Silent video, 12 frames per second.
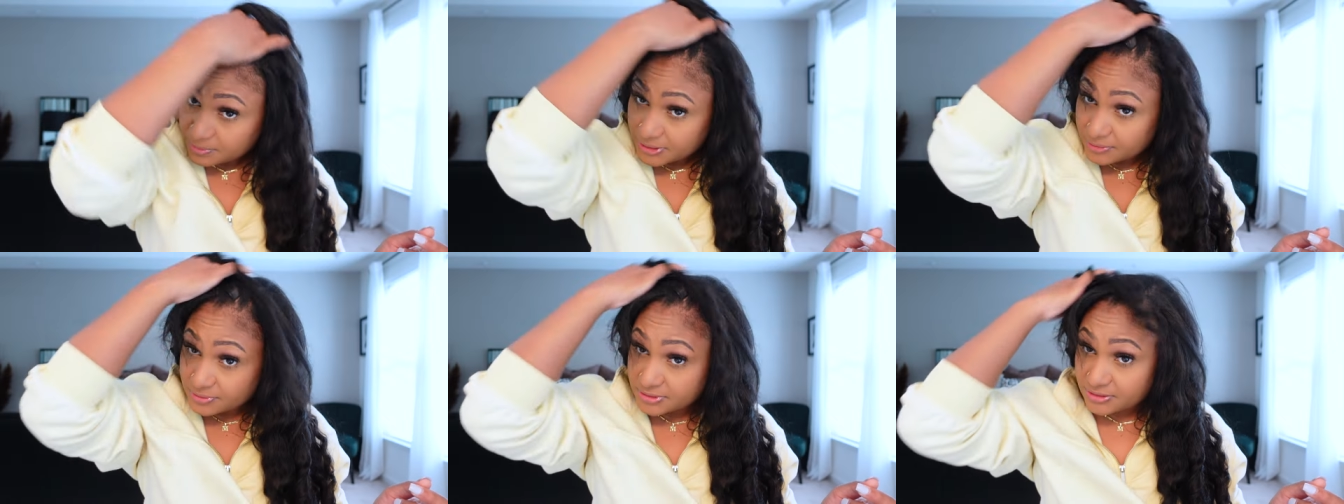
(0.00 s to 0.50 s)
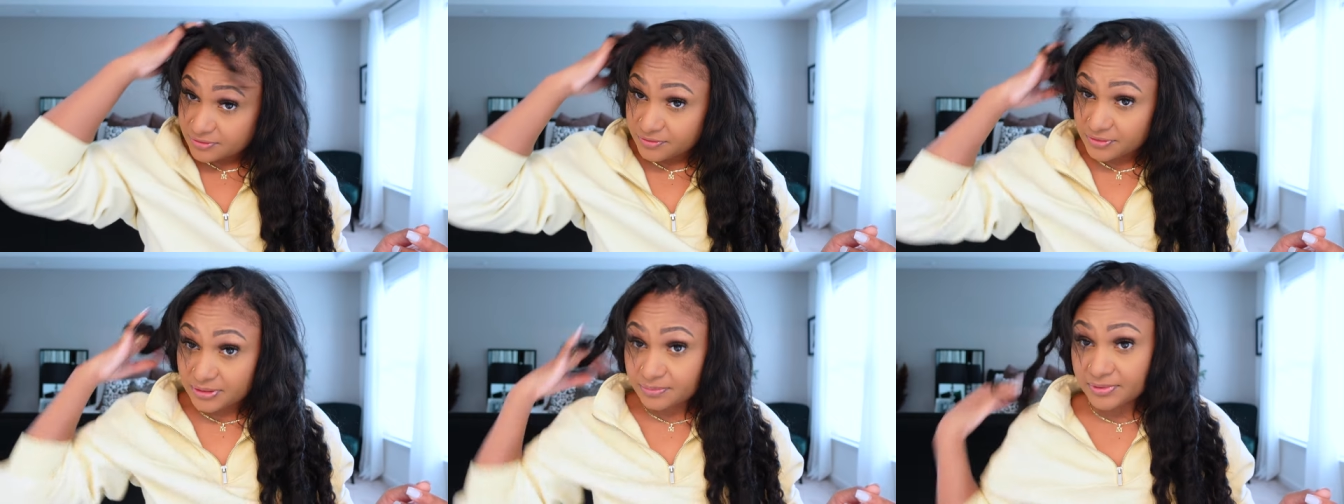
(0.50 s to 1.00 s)
be able to
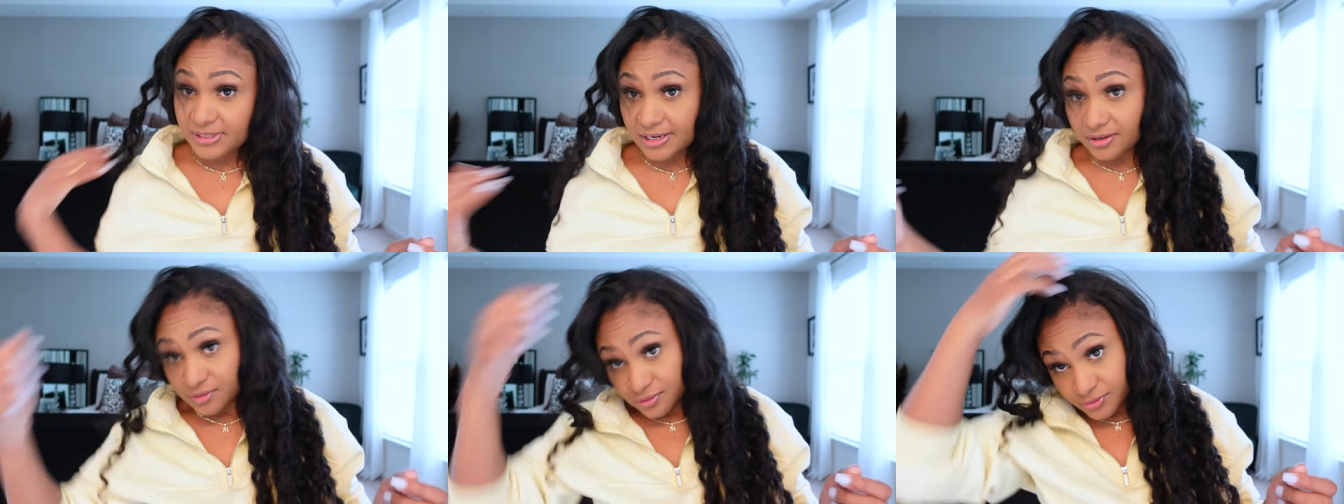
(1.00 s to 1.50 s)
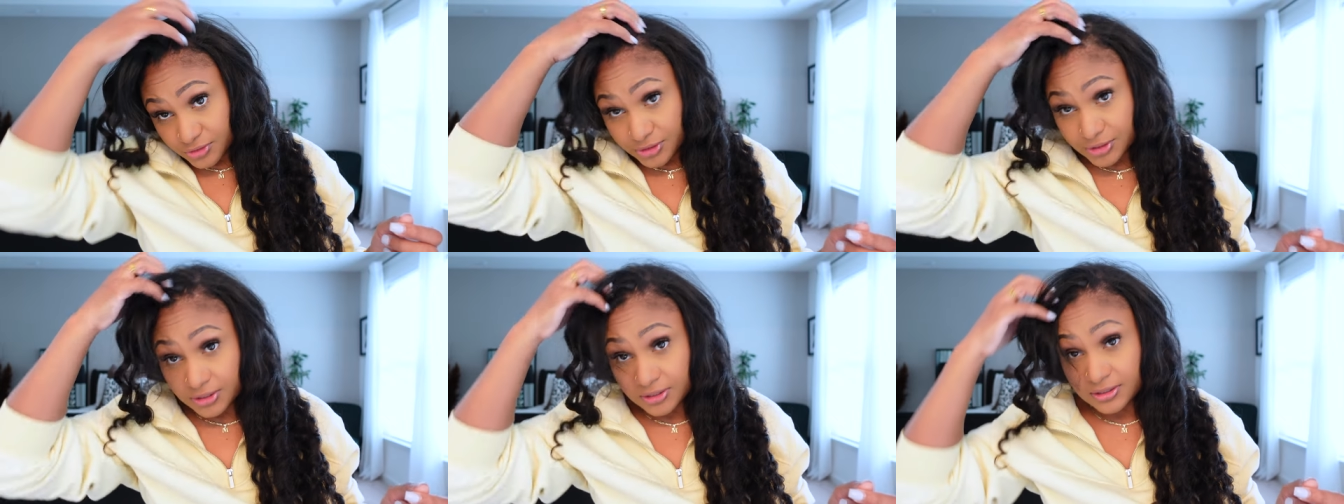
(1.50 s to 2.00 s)
flip that
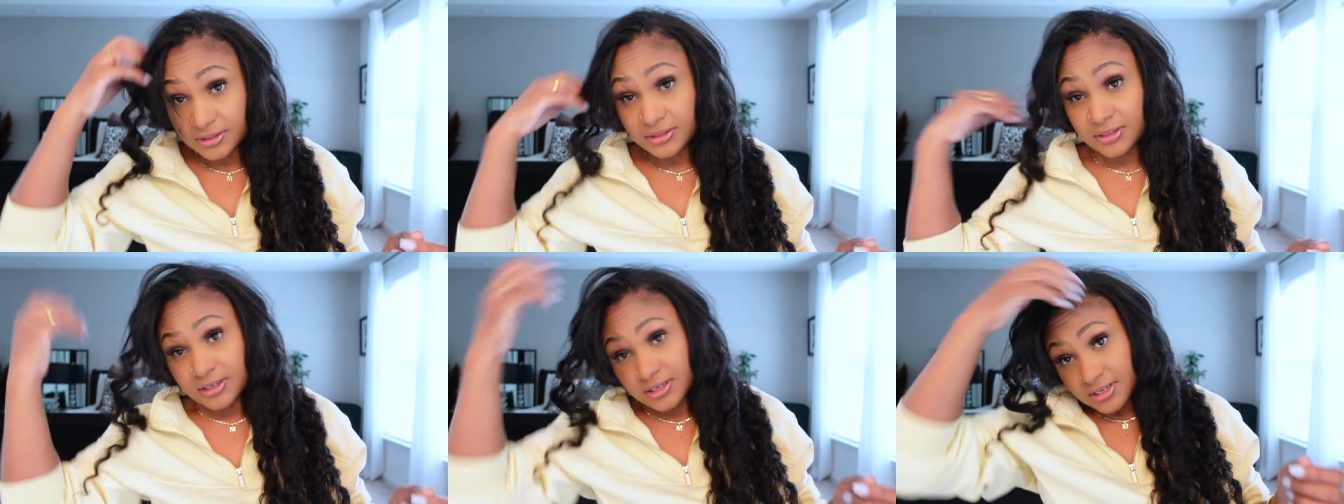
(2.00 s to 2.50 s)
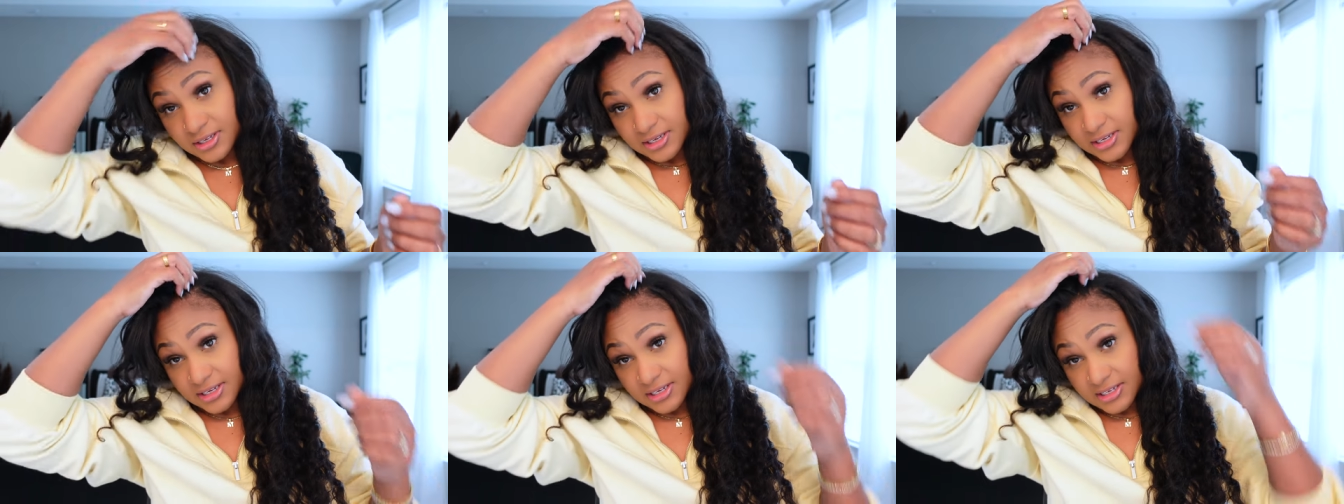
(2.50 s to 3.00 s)
over
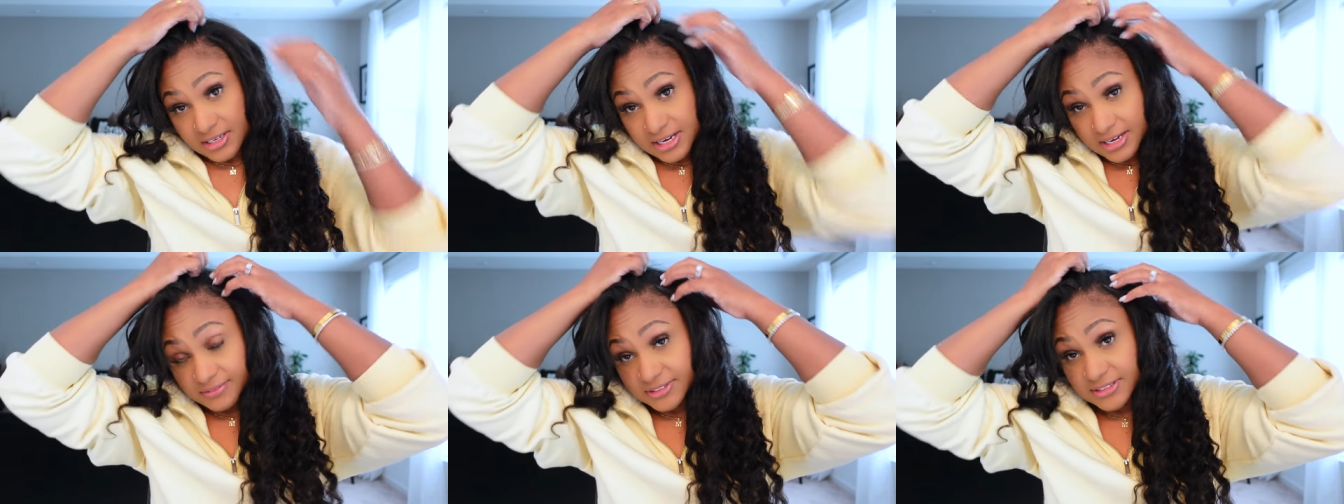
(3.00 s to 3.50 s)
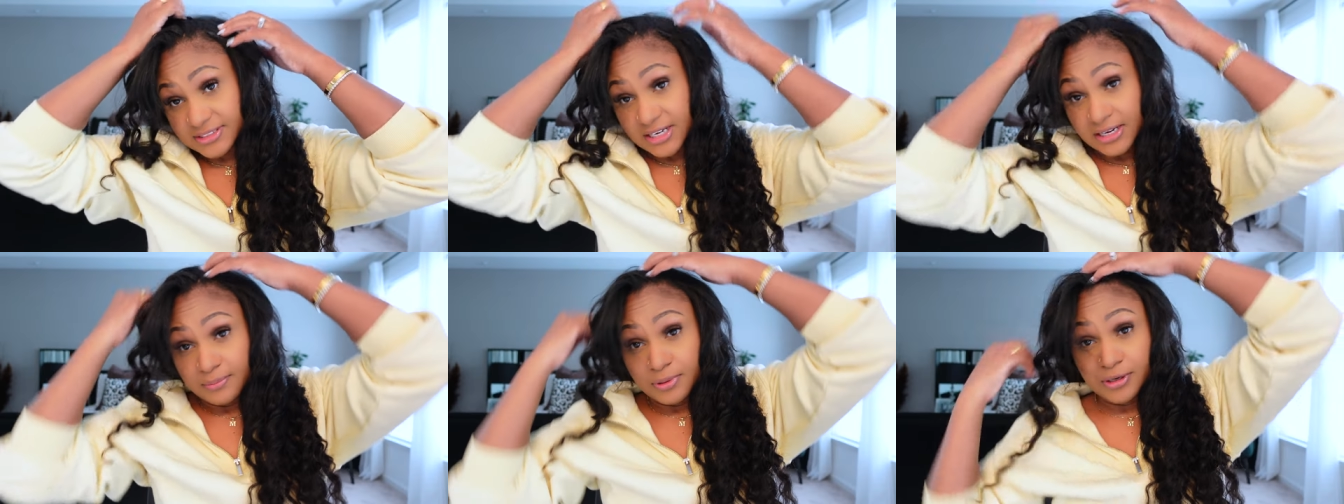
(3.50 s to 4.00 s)
and have a
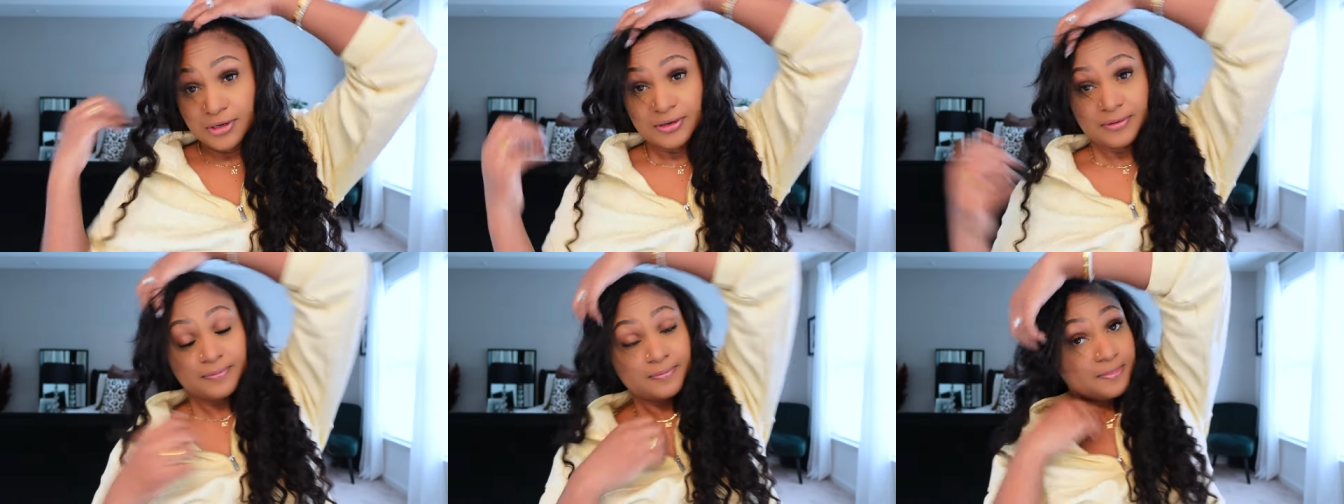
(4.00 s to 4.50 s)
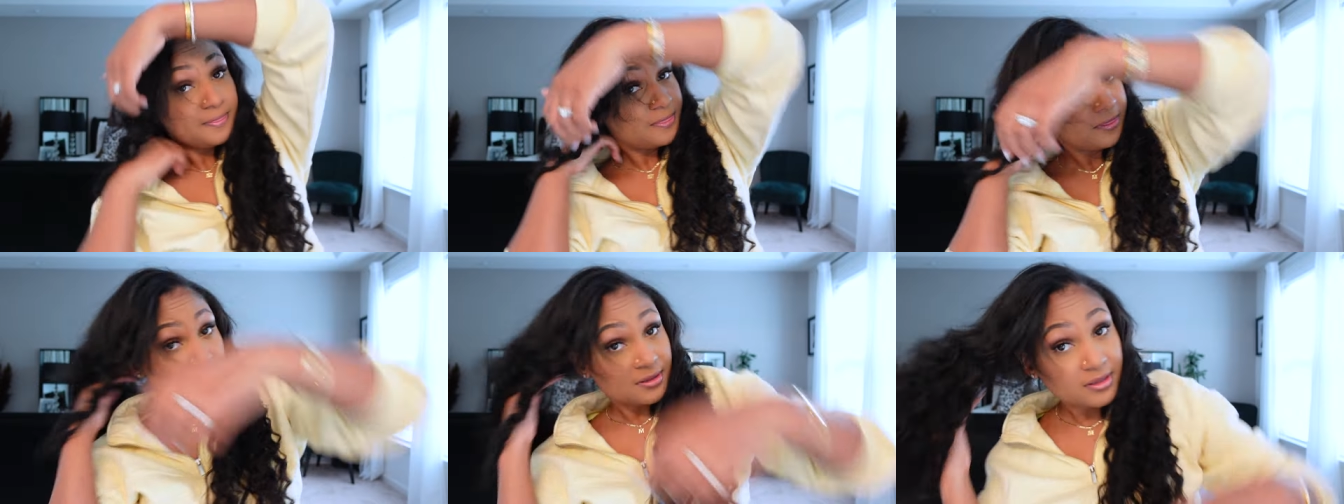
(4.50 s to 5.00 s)
side part
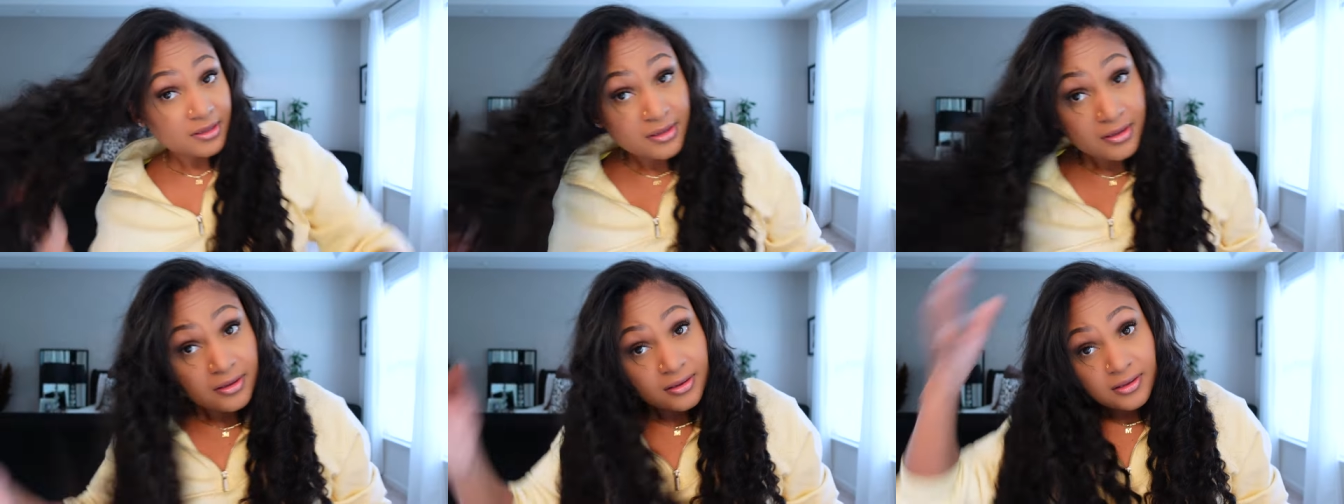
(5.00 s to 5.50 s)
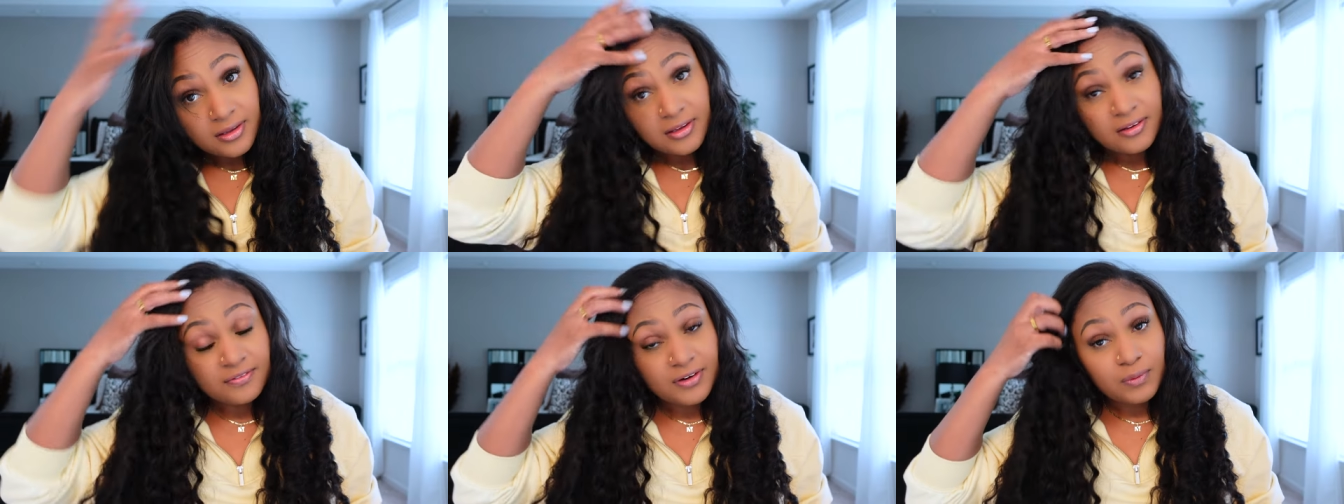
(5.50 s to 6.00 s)

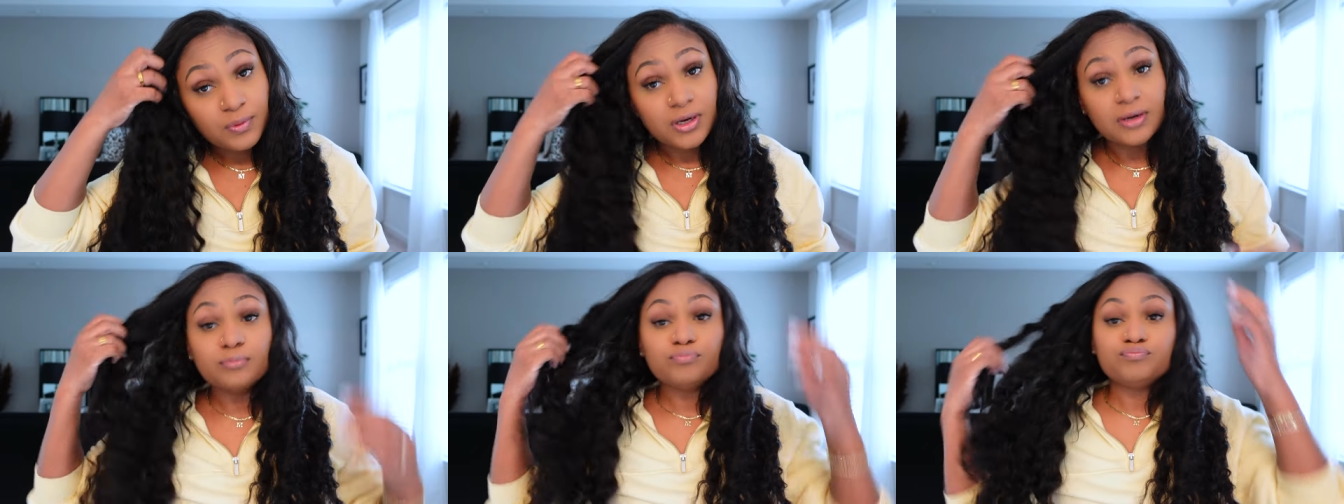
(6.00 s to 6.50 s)
if I want.